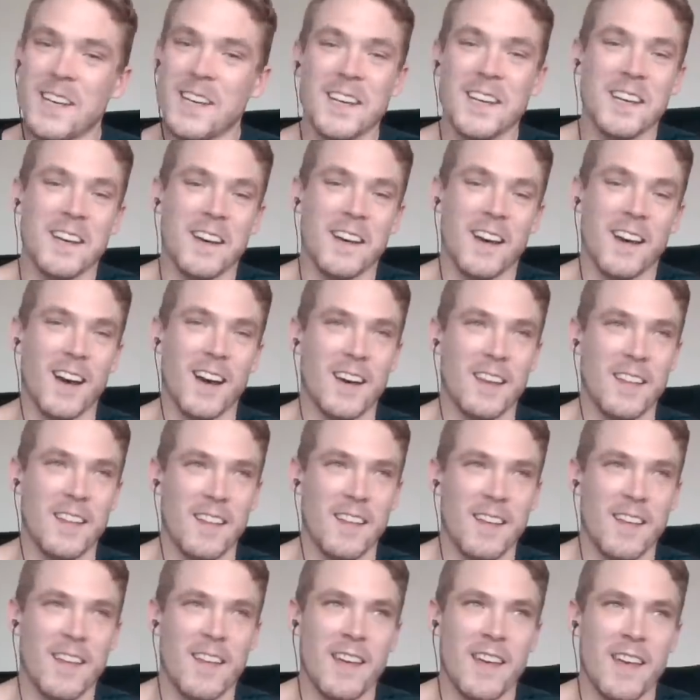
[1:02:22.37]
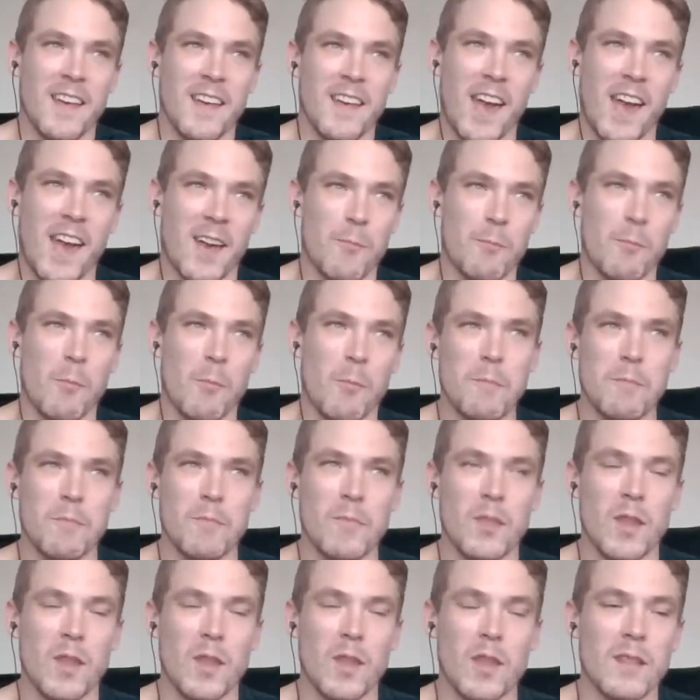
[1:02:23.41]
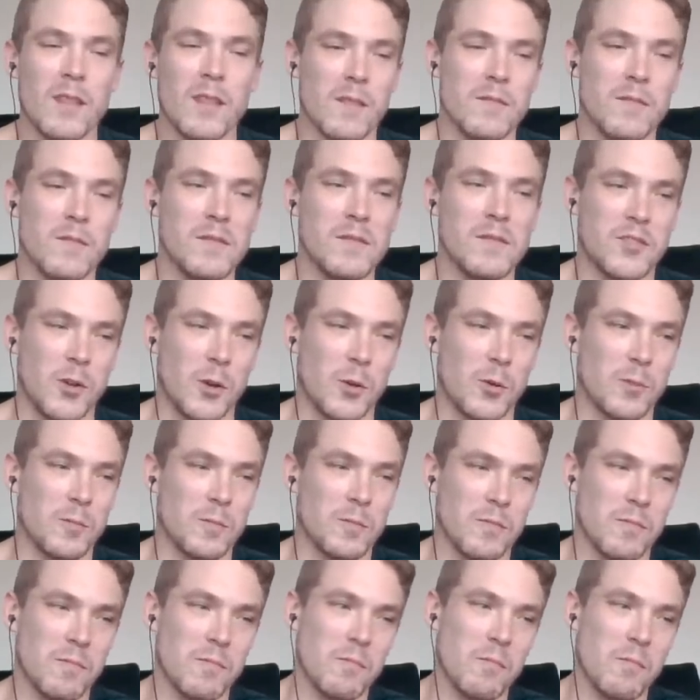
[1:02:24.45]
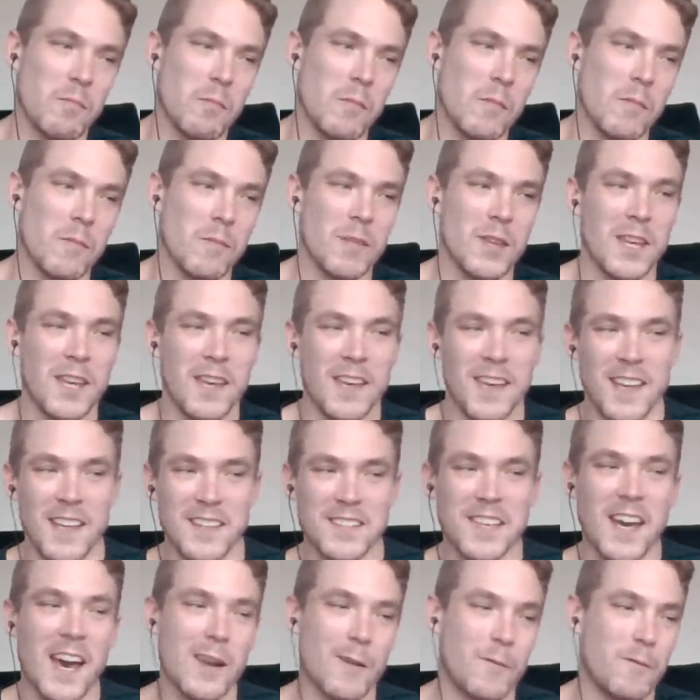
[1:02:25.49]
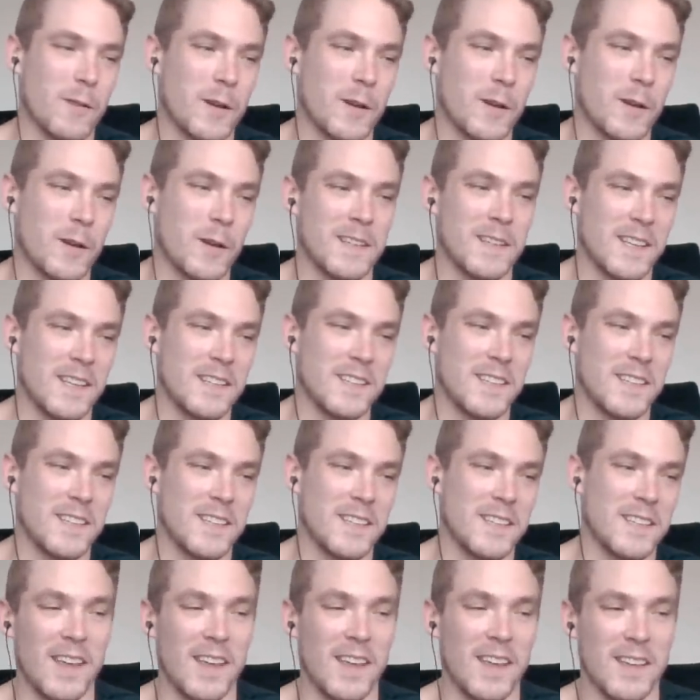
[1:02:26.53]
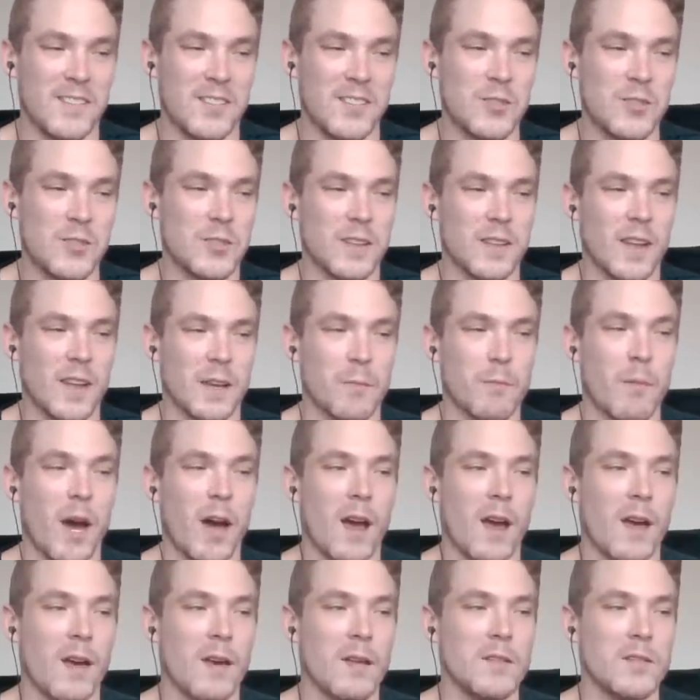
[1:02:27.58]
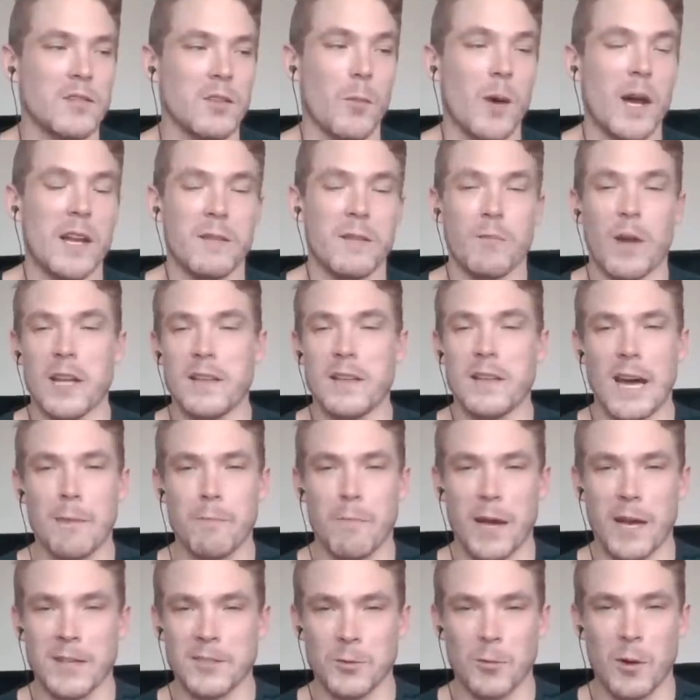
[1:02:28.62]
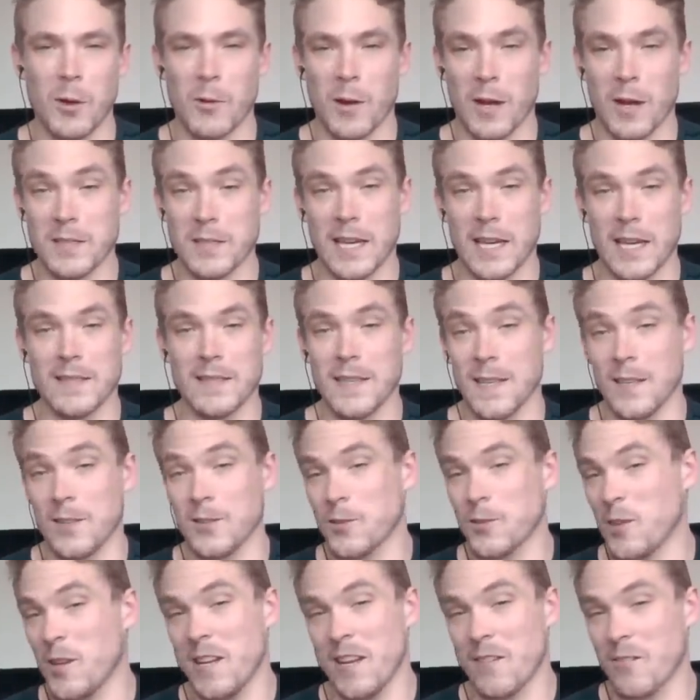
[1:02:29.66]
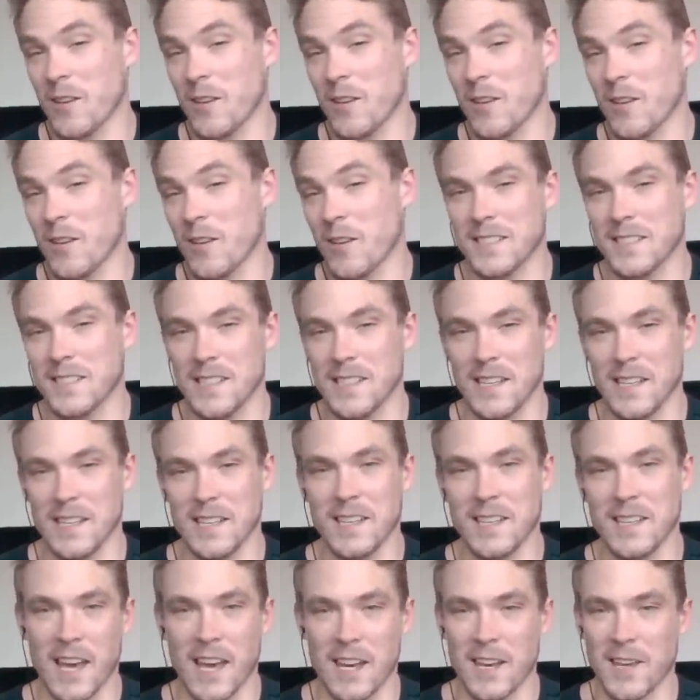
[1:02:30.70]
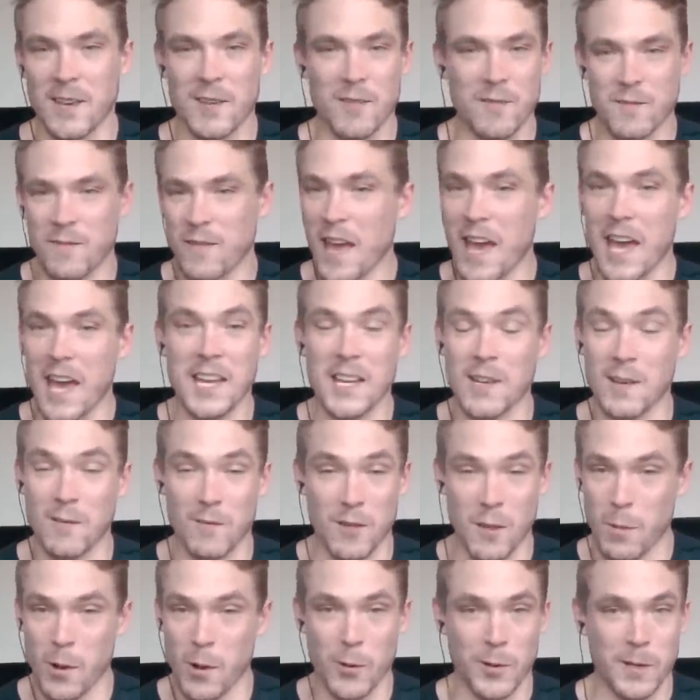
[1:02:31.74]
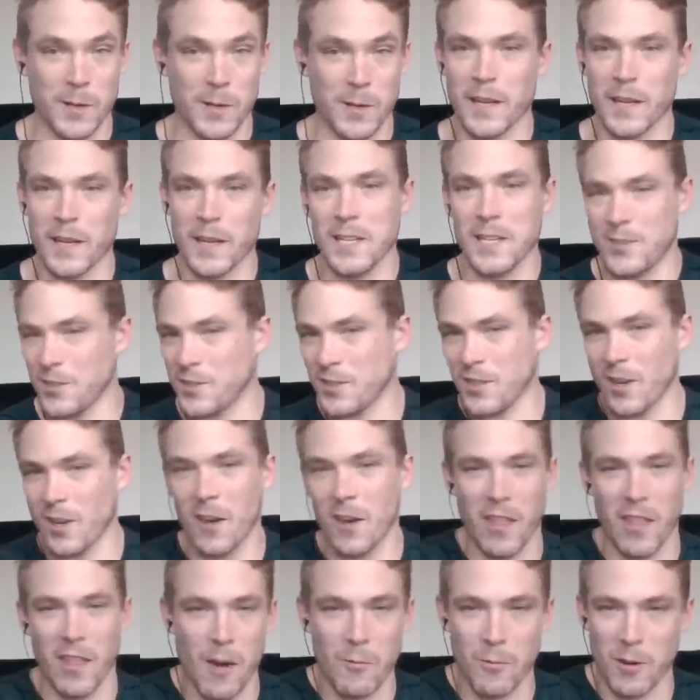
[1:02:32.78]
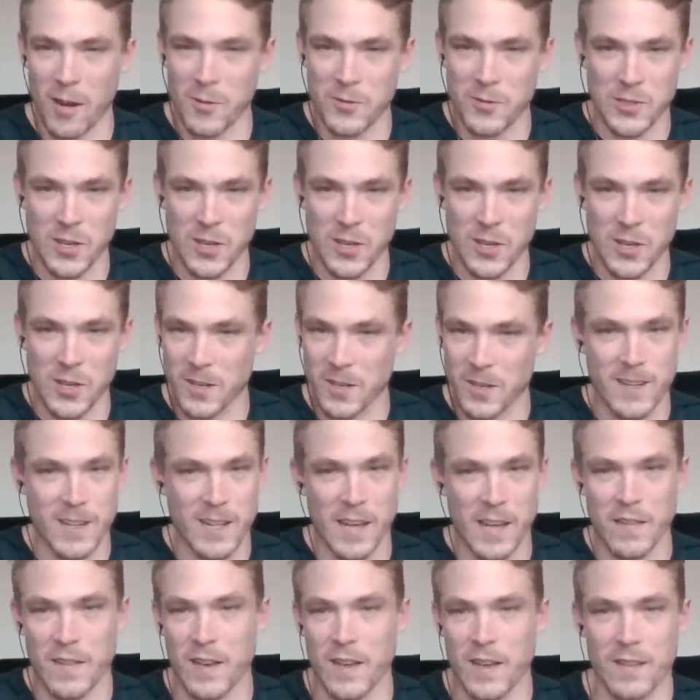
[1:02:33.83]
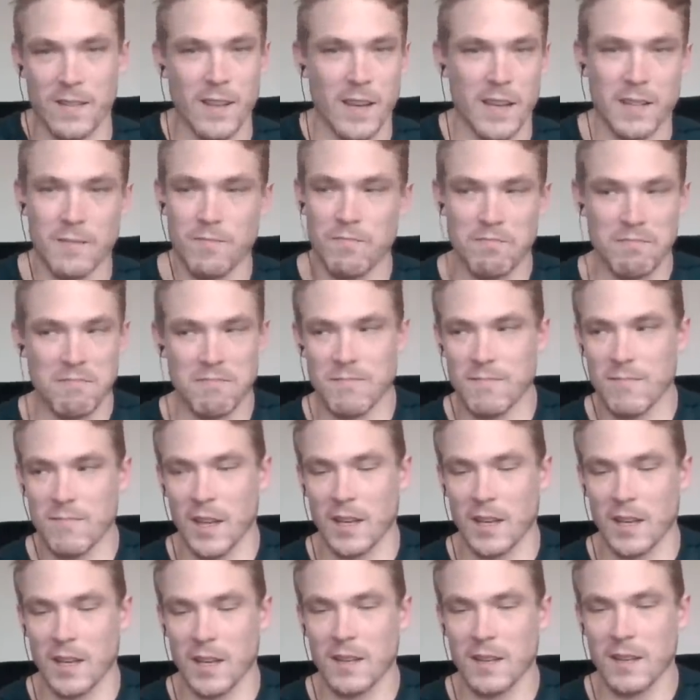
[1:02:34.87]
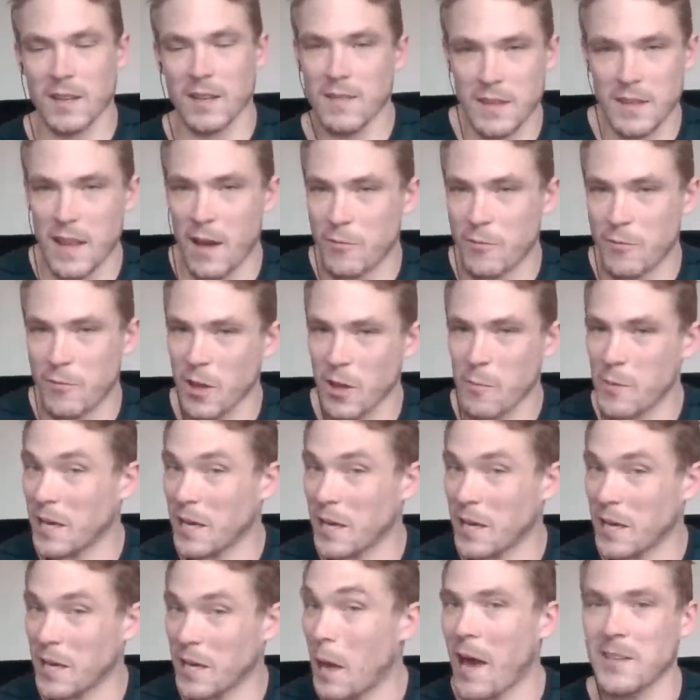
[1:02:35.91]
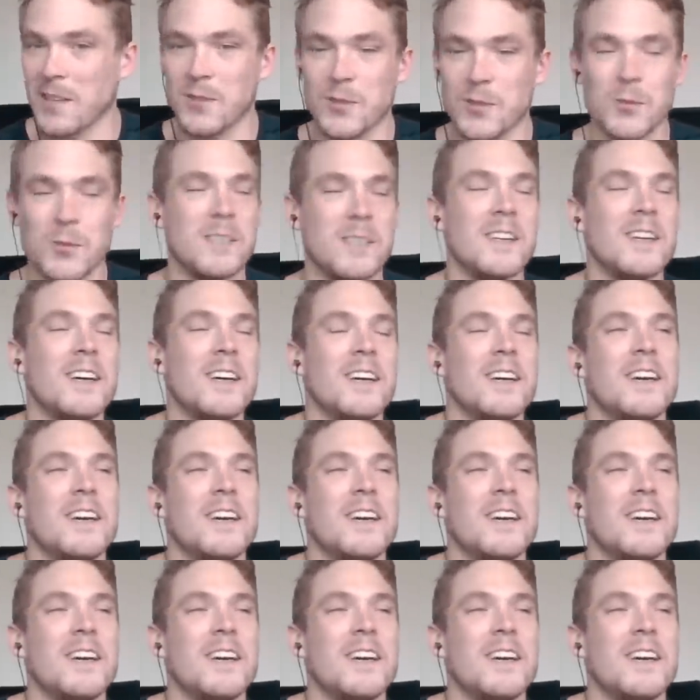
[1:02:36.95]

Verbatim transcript: Uh, and so it's kind of funny. It's, it's, it's interesting. Like my, so my, my dad passed away when I was eighteen. So he never got to see any of any of the poker. Like he just saw that when I was younger and then like, like never saw me get back into it.